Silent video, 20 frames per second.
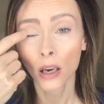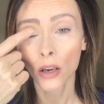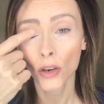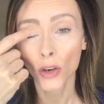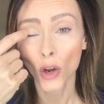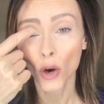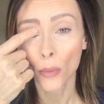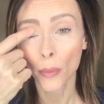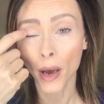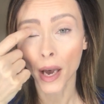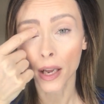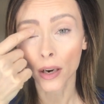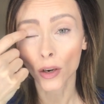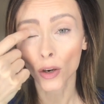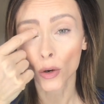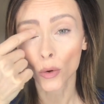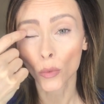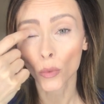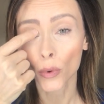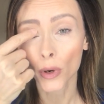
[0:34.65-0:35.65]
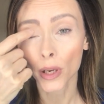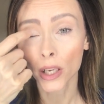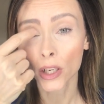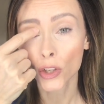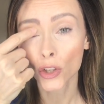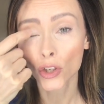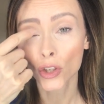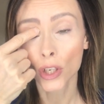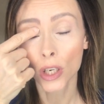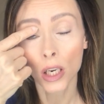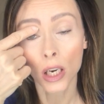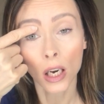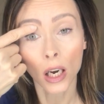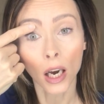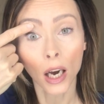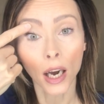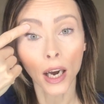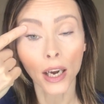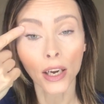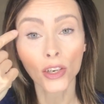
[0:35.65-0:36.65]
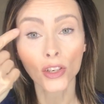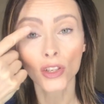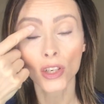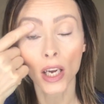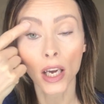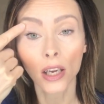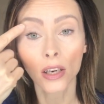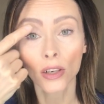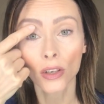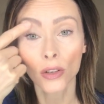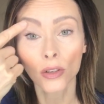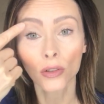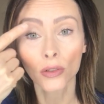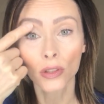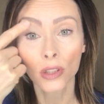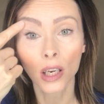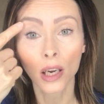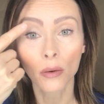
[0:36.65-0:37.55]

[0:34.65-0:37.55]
no matter which eyeshadows